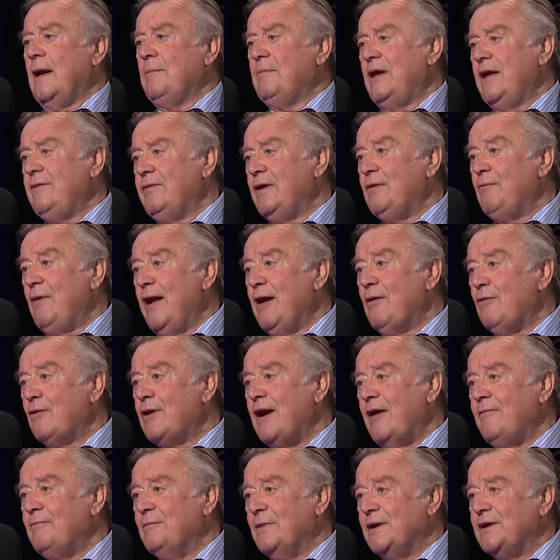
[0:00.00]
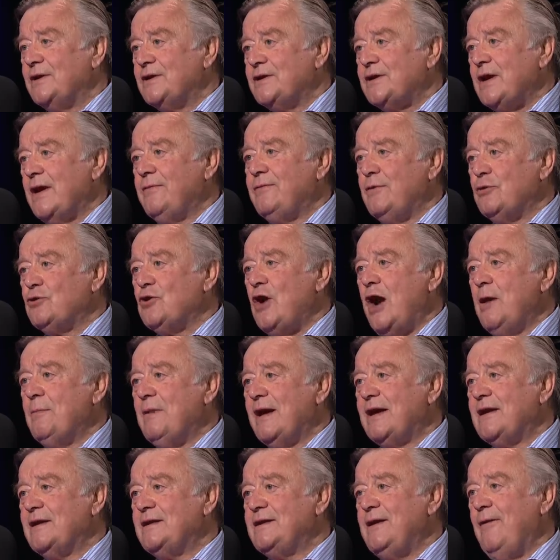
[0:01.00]
I believe in real government. To say, if you're trying to
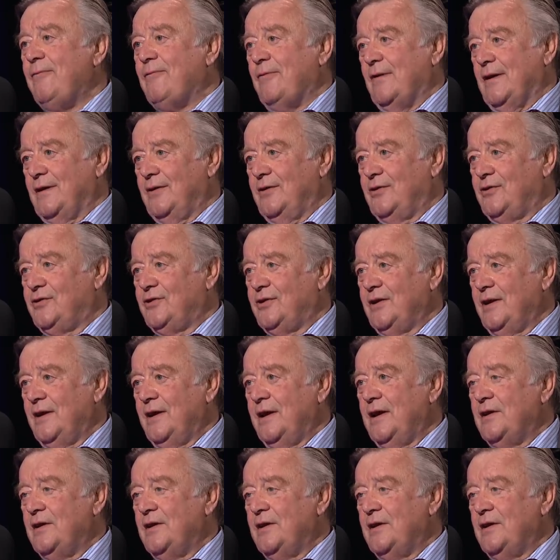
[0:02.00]
make a difference,